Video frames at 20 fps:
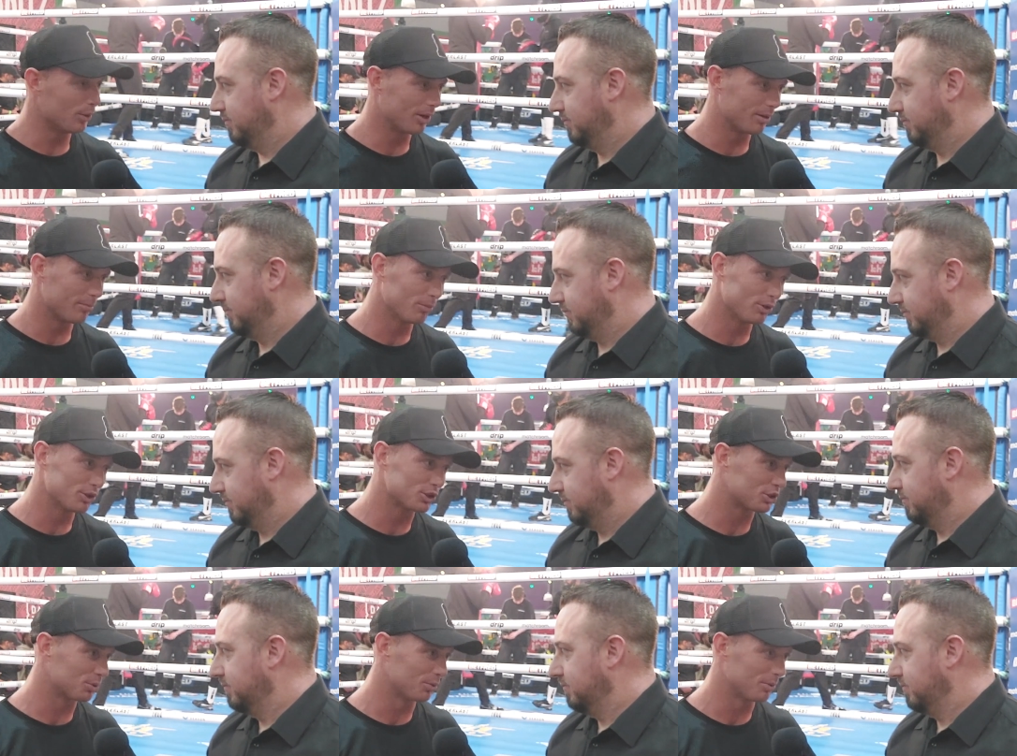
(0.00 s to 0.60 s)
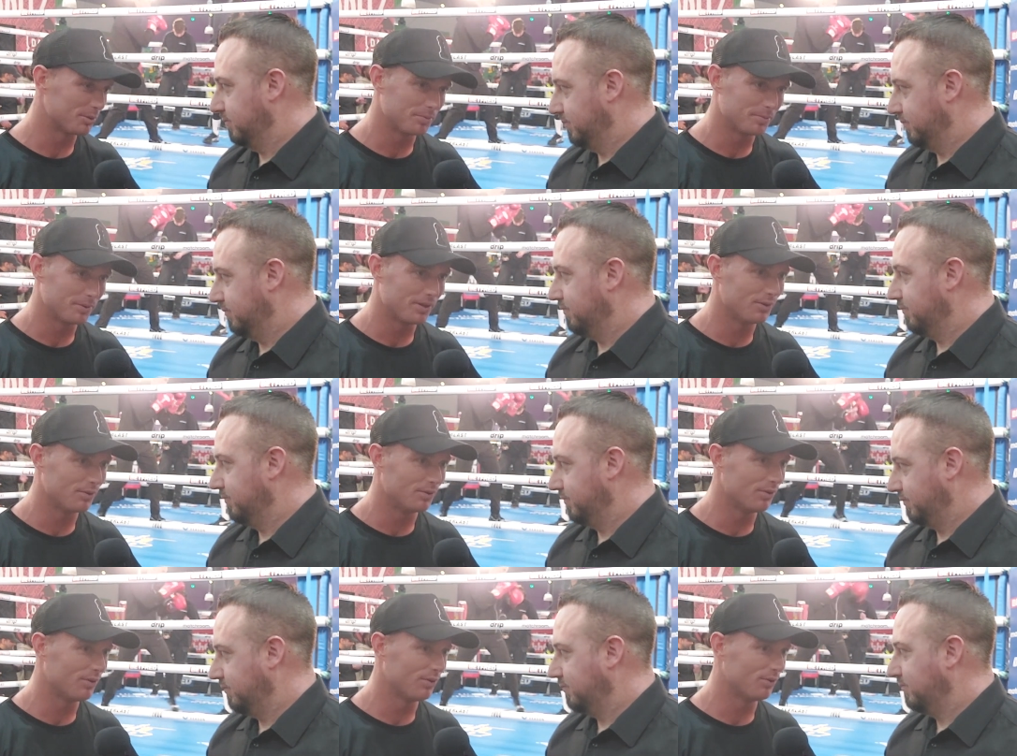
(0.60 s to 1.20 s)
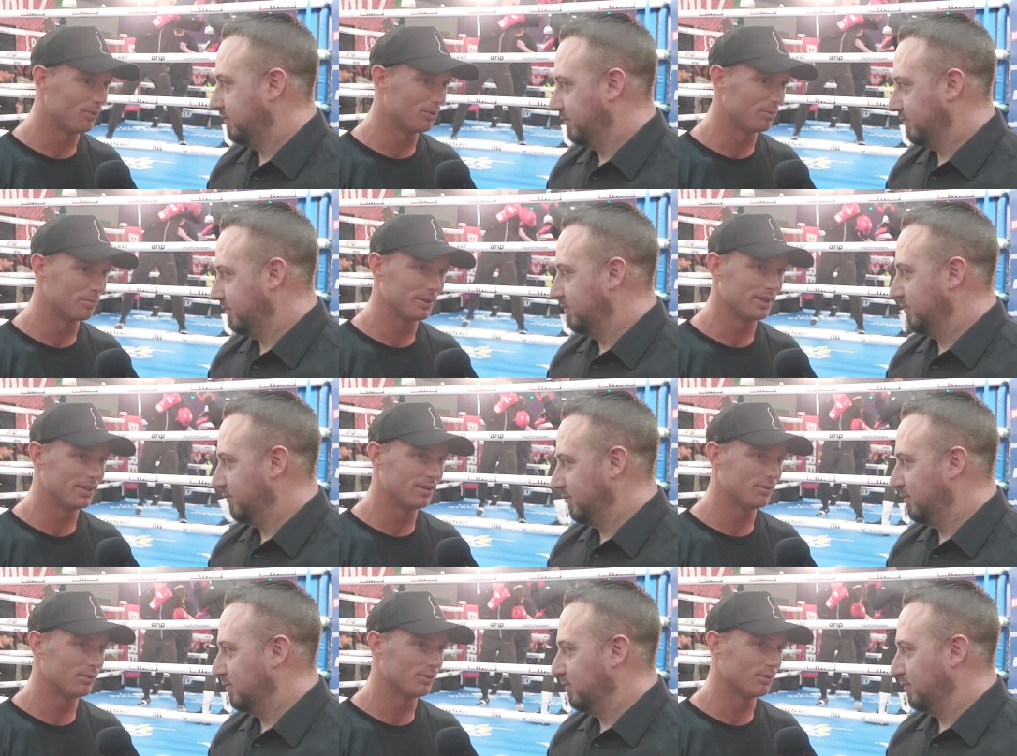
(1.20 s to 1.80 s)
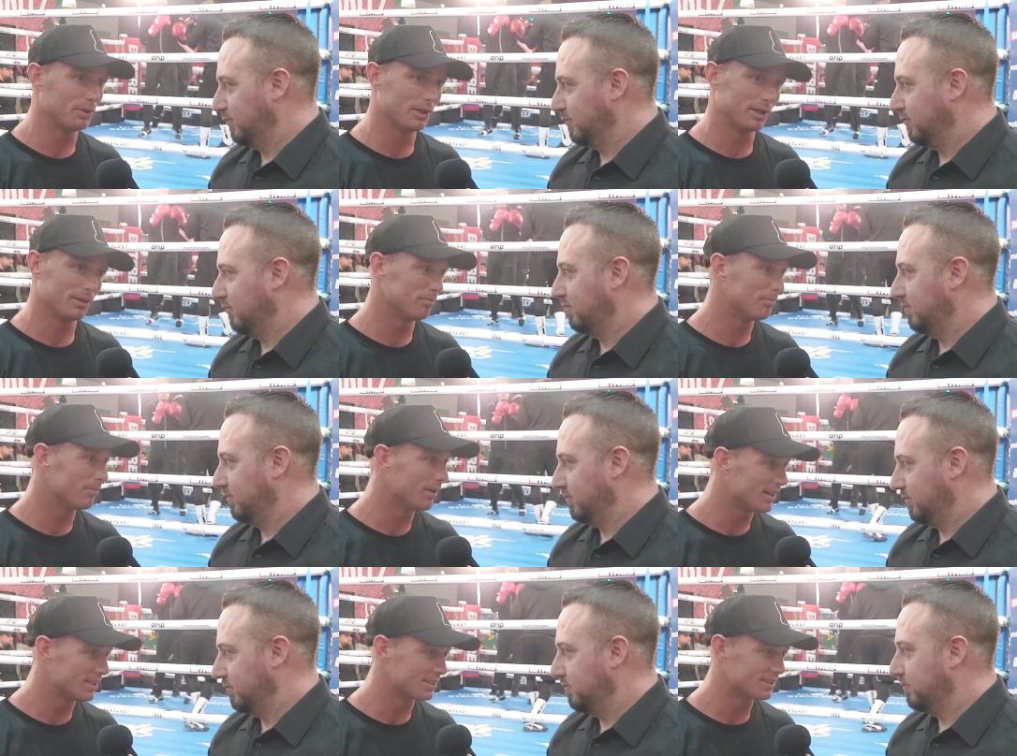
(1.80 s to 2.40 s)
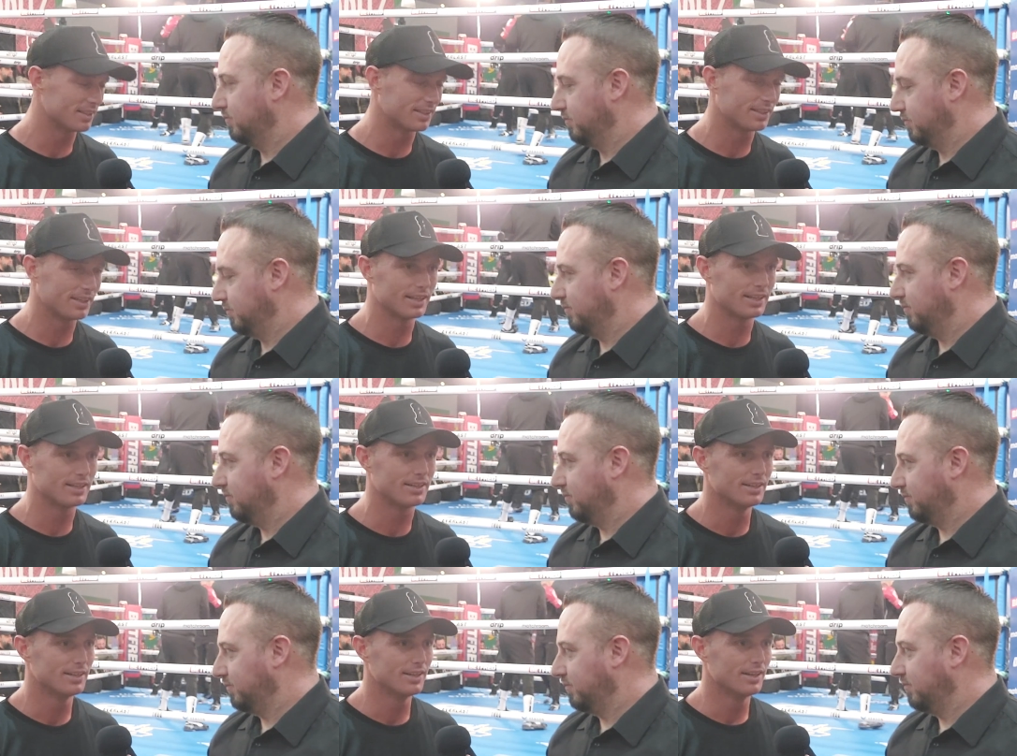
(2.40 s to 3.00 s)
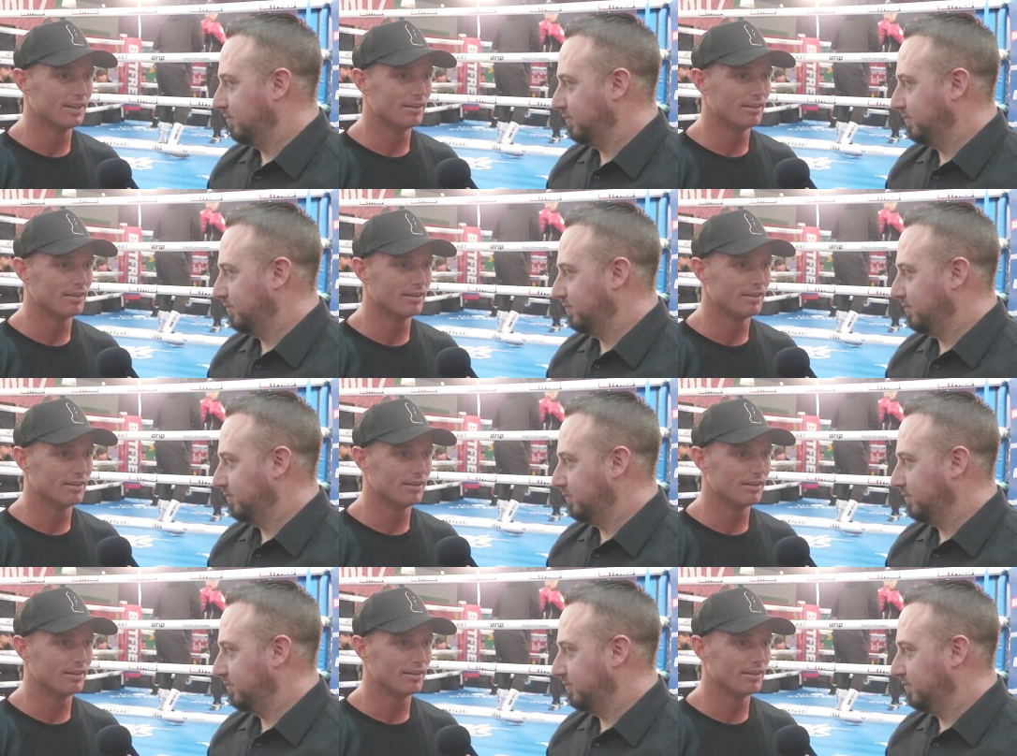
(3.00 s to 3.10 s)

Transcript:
Speaker 1: Anywhere in Munster would uh, uh, would be would be an amazing thing